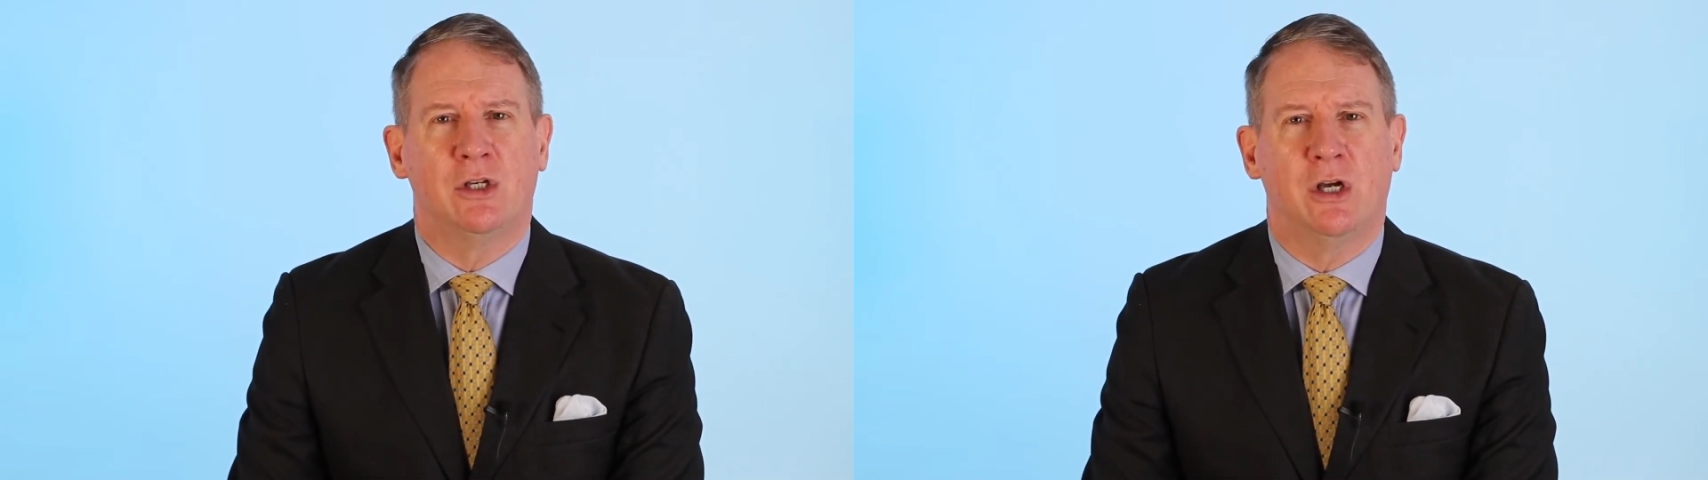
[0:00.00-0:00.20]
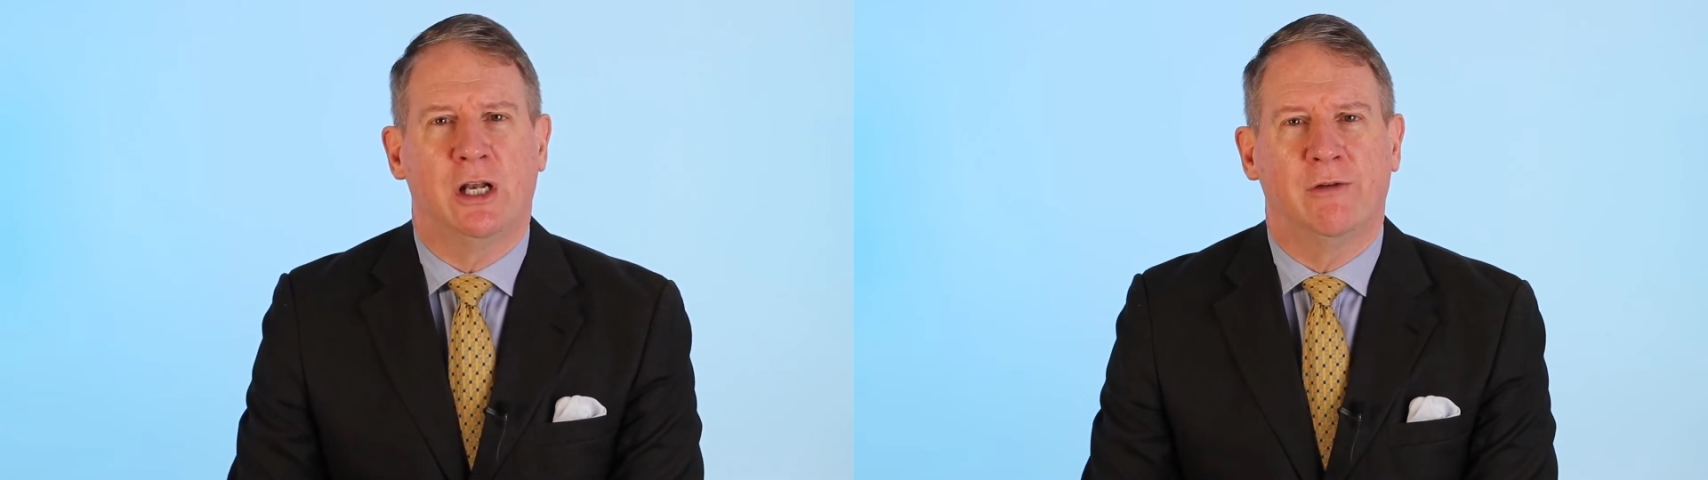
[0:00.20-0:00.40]

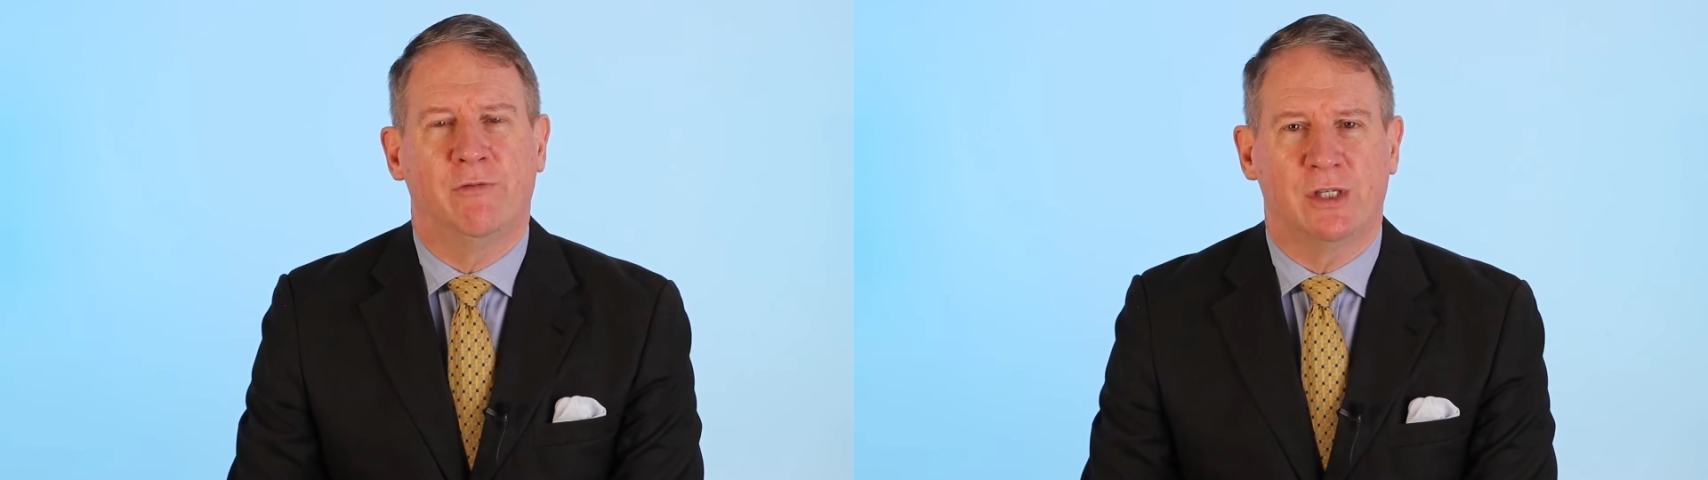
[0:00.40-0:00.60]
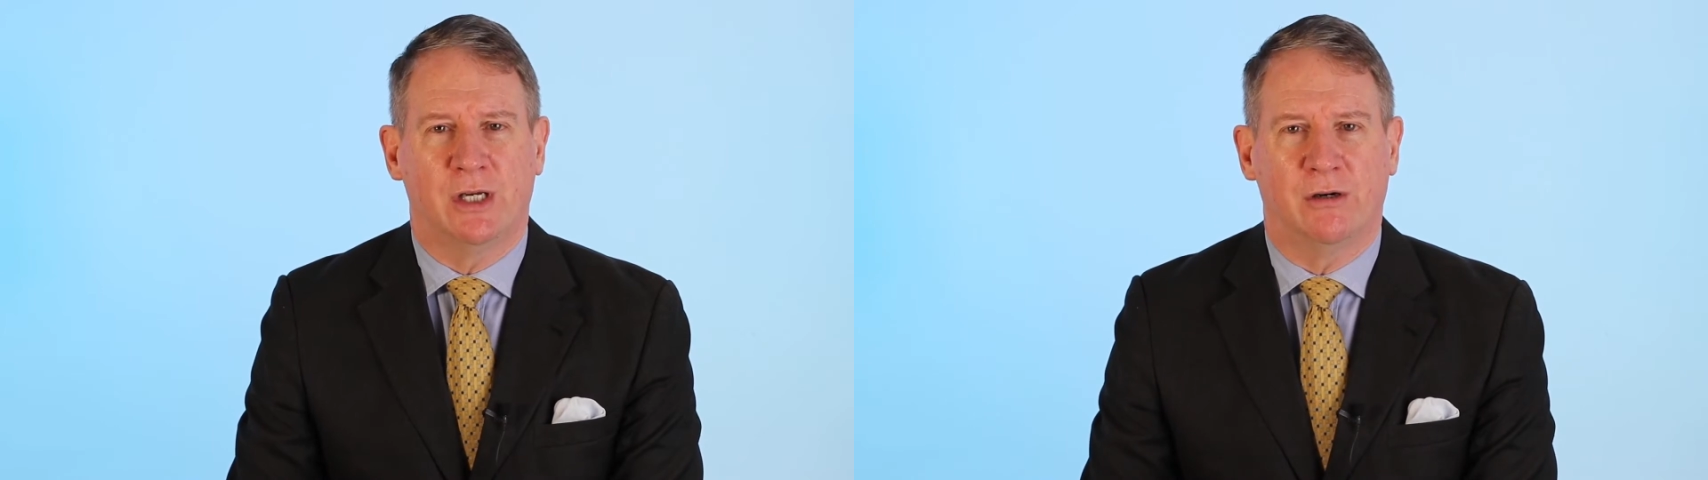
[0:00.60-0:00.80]
Thailand
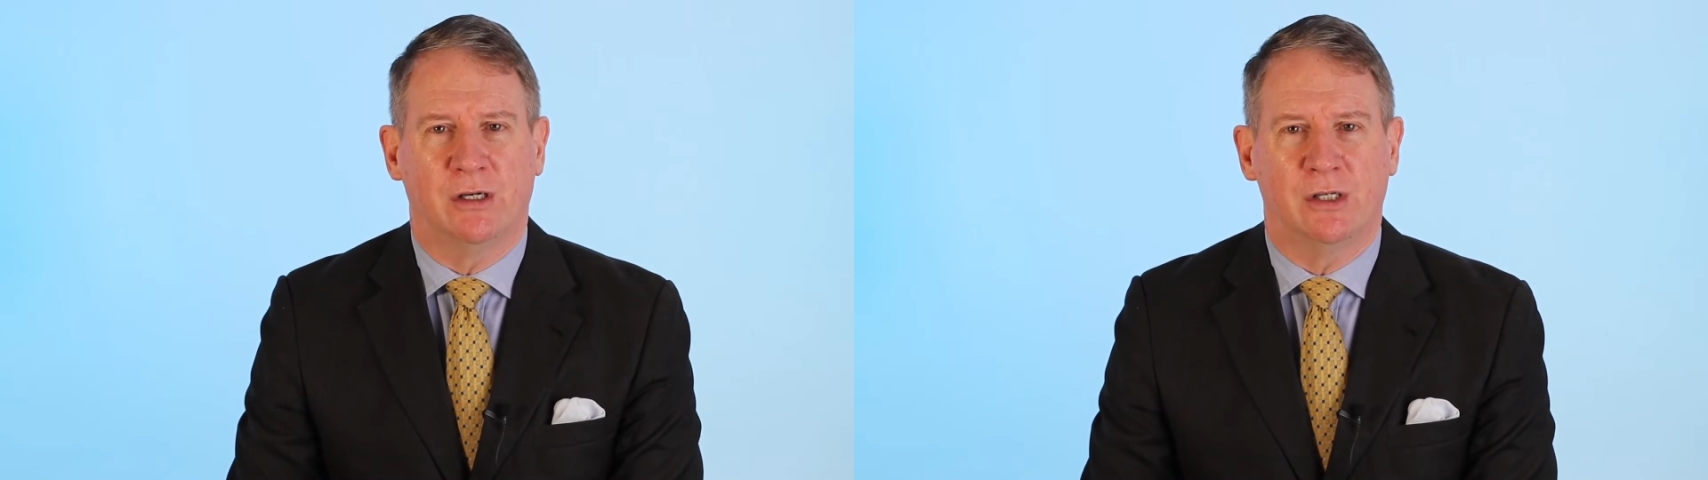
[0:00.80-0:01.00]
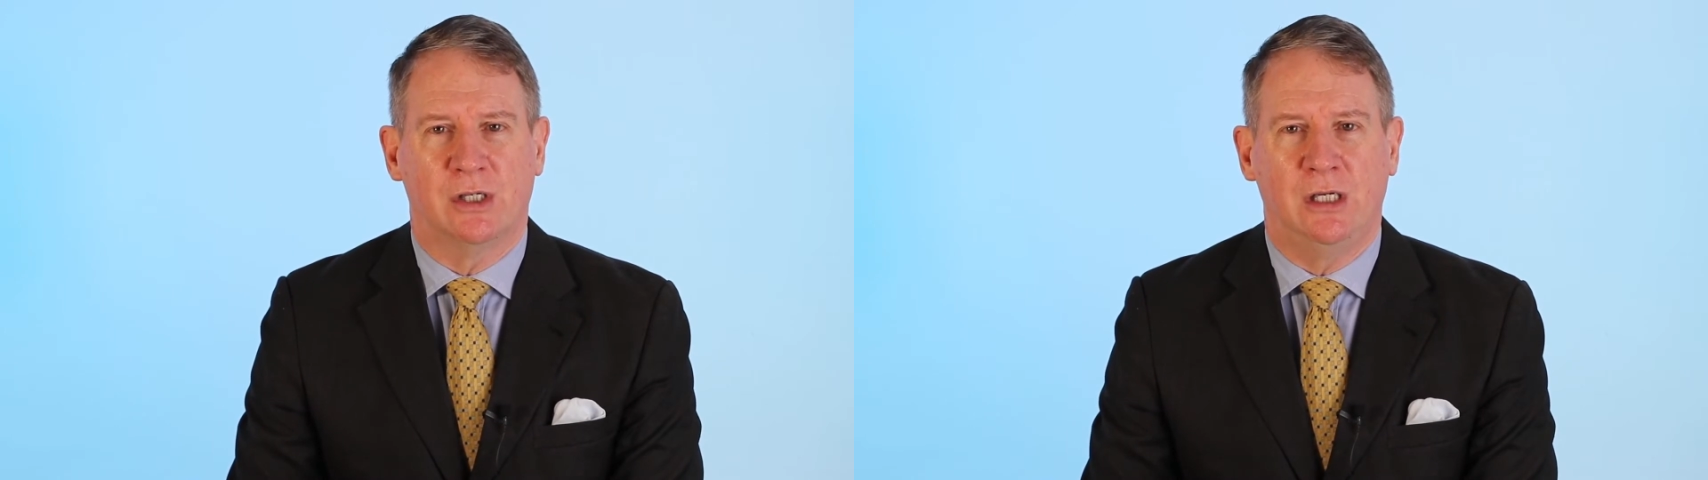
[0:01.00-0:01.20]
for
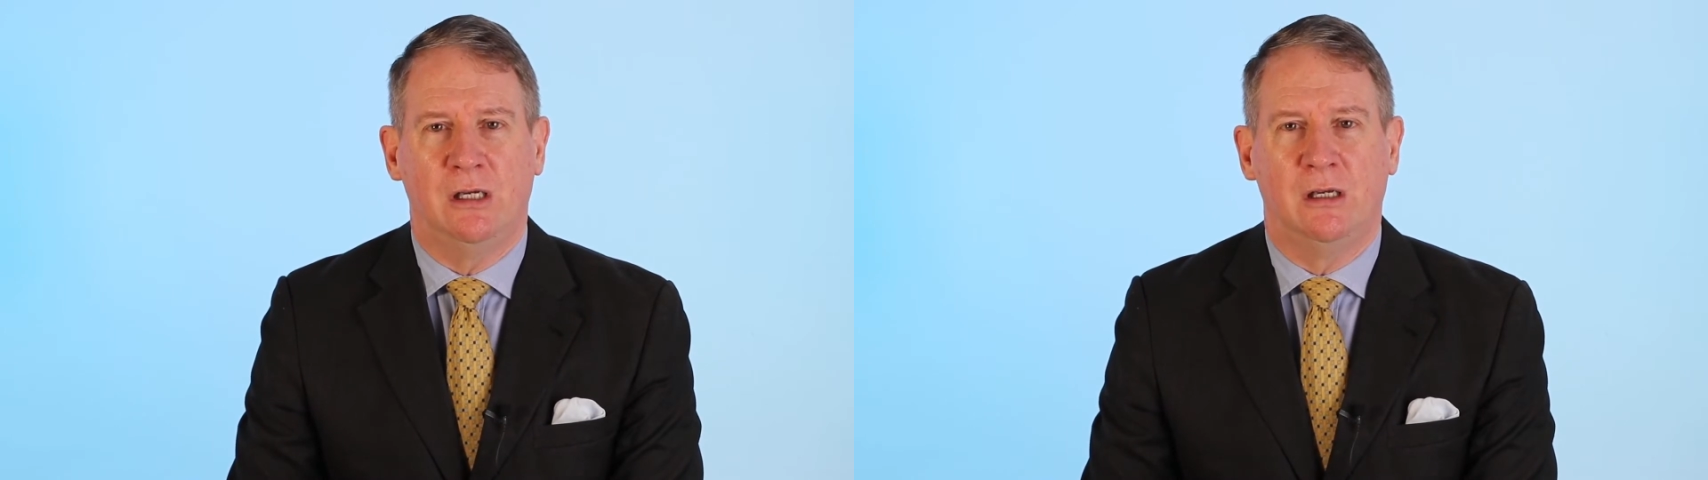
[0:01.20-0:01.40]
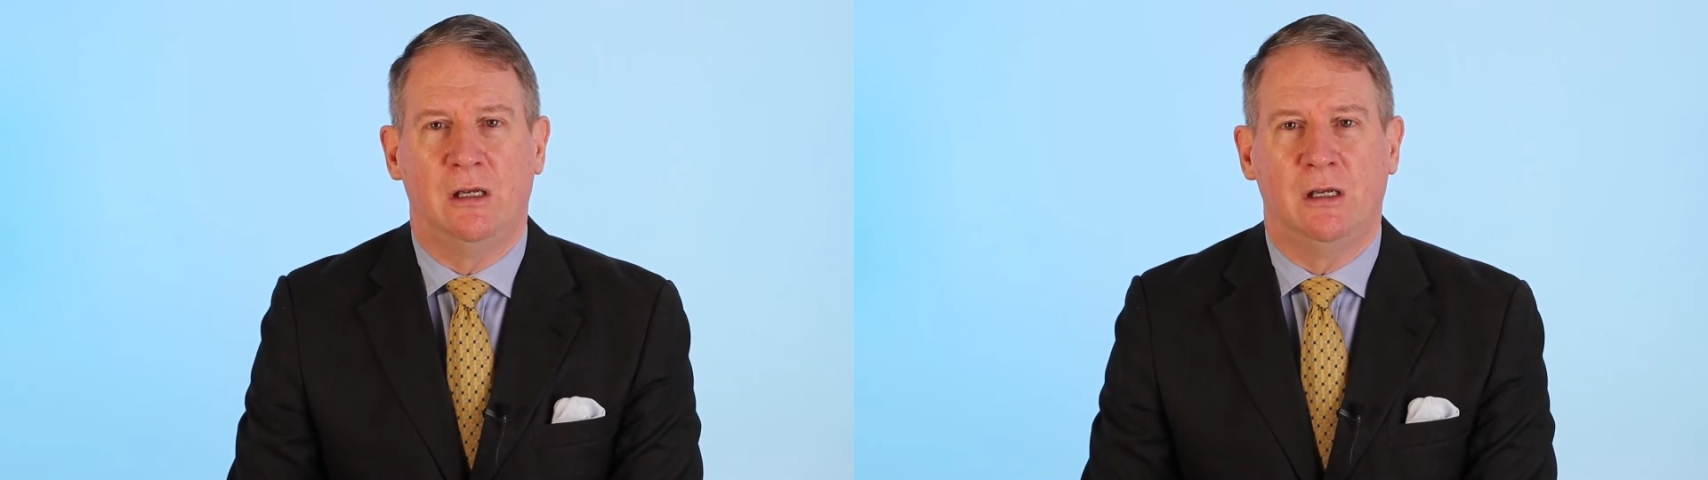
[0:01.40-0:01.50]
surrogacy.